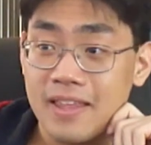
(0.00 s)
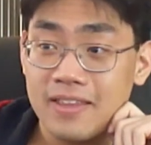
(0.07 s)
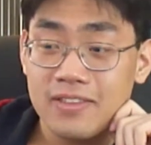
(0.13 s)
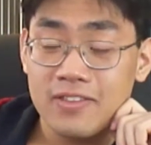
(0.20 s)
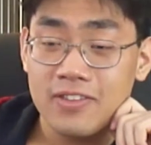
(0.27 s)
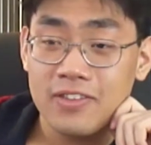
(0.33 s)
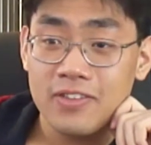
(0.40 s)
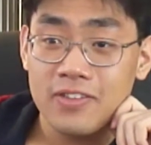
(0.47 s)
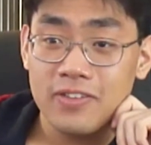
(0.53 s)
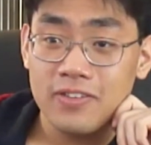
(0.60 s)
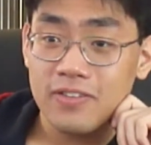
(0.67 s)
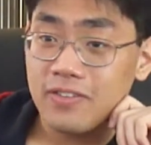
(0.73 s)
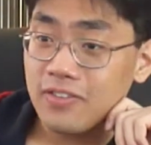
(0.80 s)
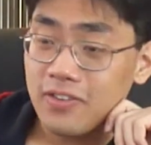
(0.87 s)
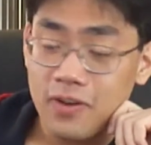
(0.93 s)

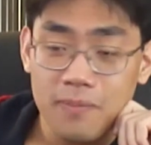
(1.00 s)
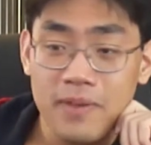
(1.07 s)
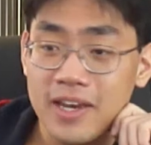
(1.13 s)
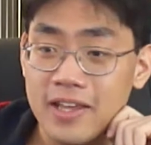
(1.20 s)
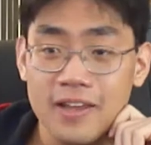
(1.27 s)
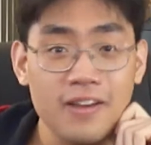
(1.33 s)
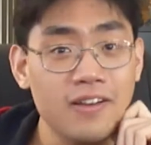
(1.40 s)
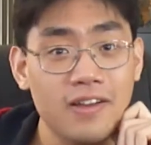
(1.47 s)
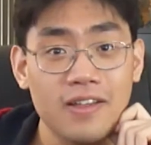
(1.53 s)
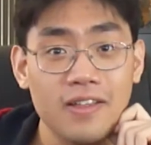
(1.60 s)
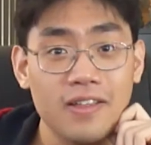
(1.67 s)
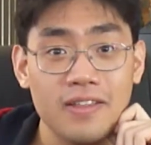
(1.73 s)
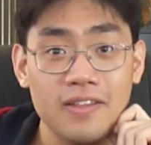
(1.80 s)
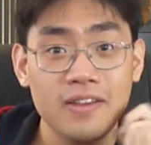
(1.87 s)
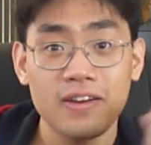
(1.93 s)
So many years,
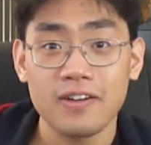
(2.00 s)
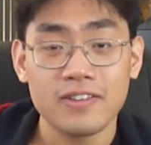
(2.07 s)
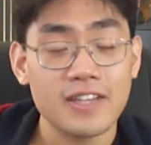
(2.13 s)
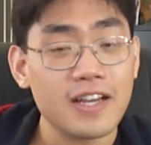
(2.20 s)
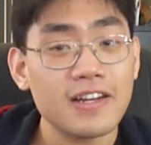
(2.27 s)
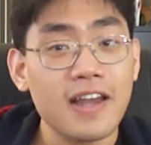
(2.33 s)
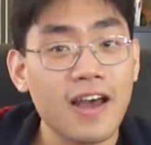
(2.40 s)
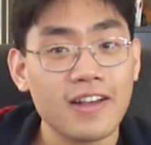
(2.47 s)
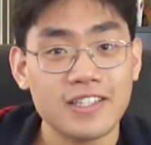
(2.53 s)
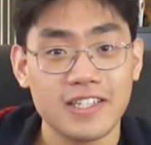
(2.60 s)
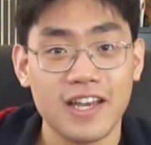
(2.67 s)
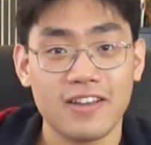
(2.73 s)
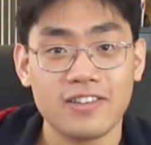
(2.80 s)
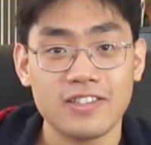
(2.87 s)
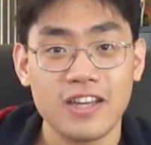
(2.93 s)
you know, technology
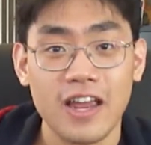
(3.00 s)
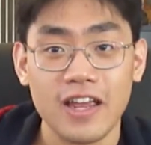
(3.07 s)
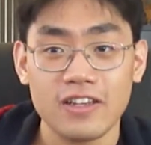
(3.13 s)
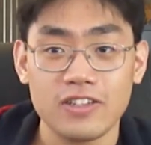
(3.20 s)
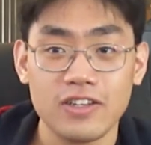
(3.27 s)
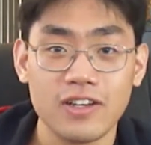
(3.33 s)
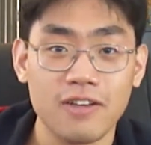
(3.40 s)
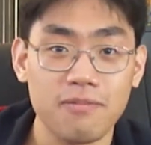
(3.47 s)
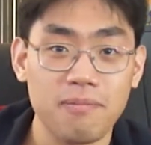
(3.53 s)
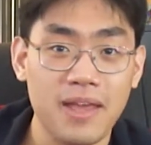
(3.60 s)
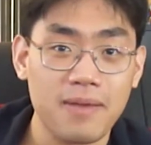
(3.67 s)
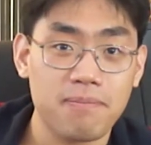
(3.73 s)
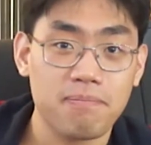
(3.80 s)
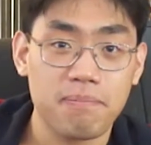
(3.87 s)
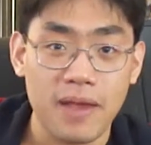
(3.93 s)
has changed. You could
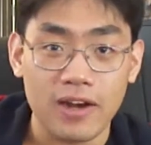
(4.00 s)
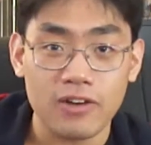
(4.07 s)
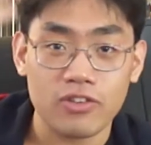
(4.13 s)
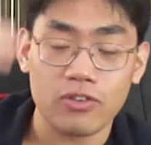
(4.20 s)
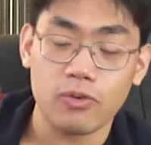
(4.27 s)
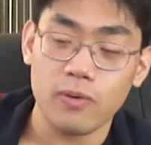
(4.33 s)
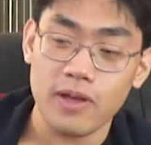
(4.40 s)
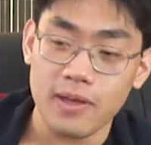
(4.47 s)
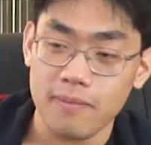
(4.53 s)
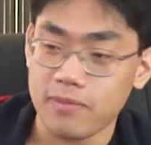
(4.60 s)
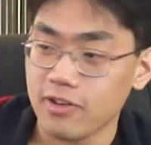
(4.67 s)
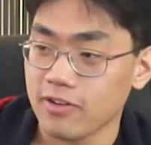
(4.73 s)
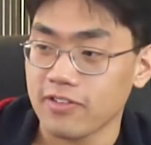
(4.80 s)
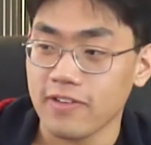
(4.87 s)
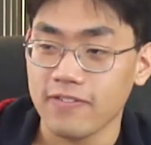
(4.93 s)
make better squibs
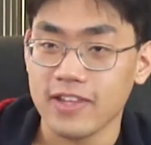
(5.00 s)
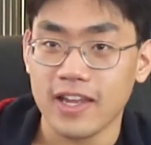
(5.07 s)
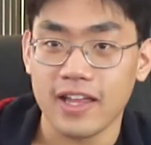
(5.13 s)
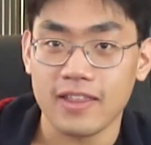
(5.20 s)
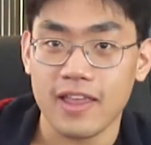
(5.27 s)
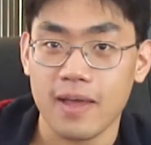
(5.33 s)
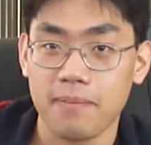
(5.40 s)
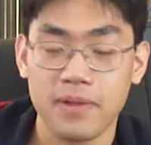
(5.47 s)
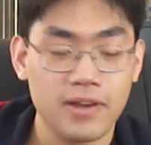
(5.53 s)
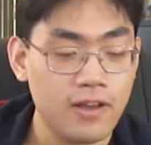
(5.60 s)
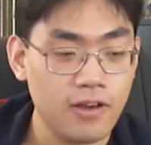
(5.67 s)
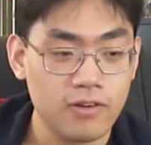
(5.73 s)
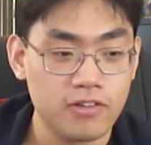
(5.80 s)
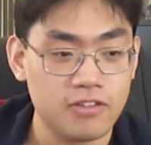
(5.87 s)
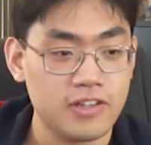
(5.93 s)
or something like that. But
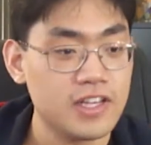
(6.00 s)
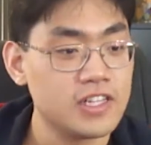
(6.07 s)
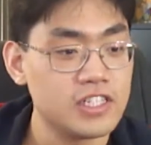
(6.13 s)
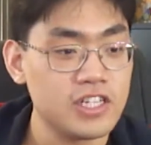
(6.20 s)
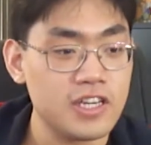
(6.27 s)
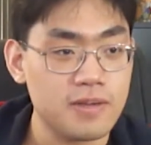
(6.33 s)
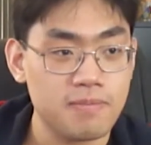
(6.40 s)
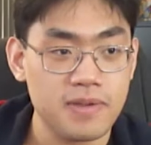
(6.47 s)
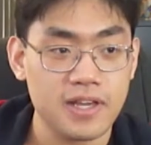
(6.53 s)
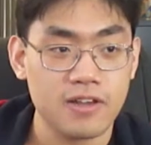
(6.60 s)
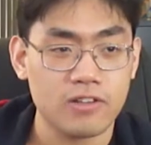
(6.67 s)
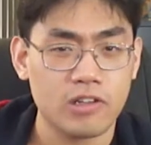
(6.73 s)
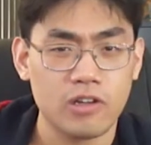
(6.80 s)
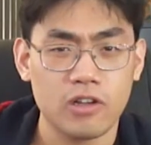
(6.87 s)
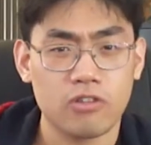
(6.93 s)
no, CG,
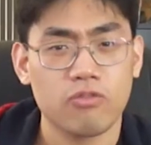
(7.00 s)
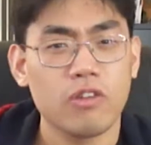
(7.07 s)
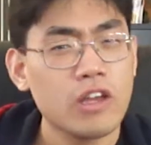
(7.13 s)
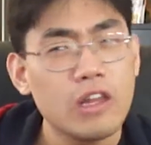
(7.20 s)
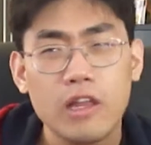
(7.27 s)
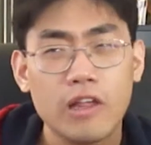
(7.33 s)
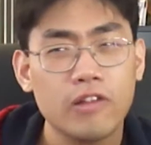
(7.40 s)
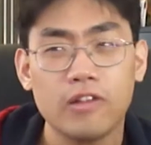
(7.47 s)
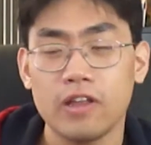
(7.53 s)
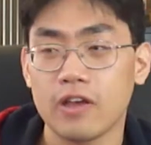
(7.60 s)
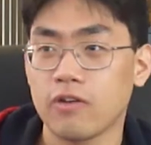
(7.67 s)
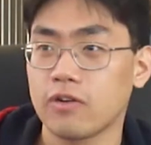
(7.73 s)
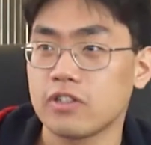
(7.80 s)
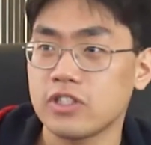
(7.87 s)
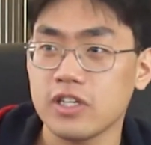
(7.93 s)
because it looks
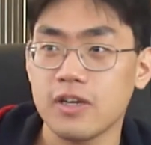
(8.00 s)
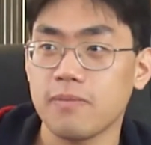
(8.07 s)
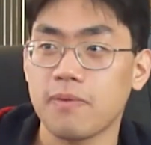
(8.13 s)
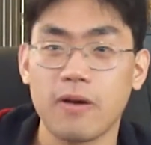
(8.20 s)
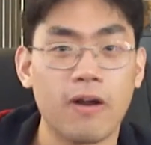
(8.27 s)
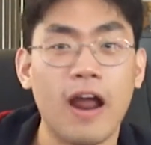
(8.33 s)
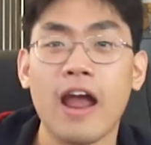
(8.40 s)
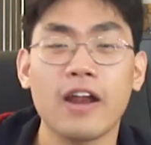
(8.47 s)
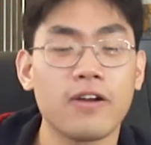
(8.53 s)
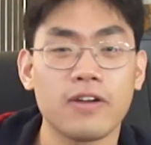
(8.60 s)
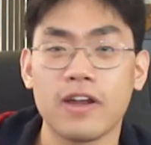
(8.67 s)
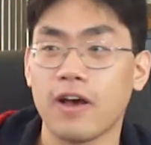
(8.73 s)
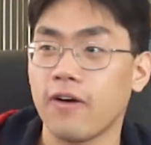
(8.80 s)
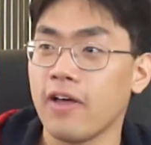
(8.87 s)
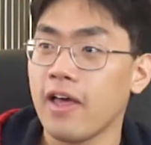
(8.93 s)
realistic or cheap or I don't
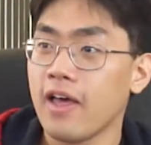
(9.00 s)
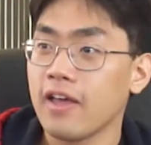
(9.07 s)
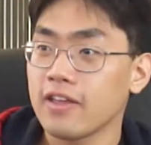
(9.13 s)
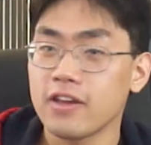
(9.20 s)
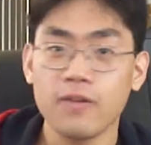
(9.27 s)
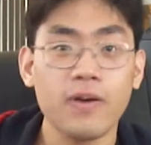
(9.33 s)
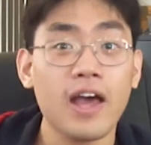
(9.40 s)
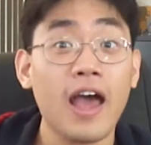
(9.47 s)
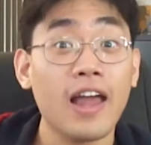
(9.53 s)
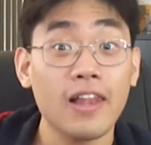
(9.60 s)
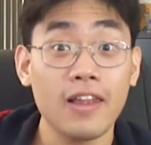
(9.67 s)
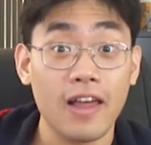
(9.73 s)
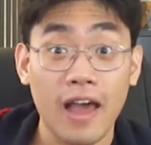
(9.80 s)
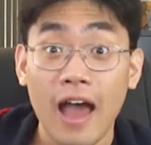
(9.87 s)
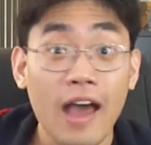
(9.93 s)
know. You know what?
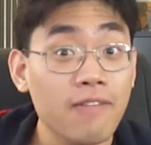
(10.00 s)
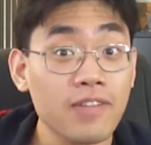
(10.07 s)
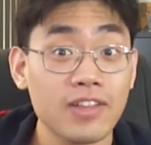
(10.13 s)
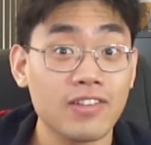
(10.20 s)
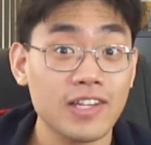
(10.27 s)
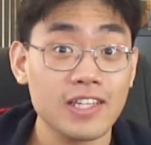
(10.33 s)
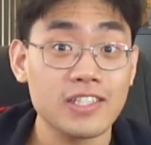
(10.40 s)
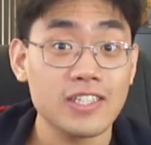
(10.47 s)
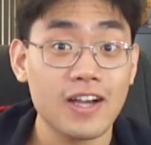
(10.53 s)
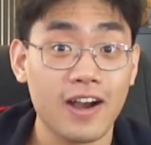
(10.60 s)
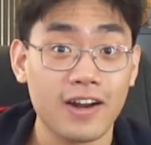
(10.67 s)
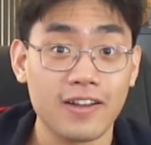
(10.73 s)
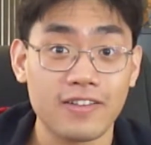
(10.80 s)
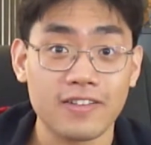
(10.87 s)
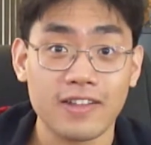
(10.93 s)
I'm a CG
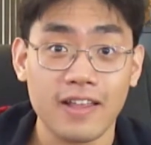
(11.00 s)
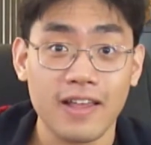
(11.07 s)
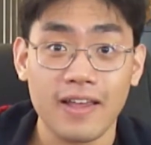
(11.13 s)
artist.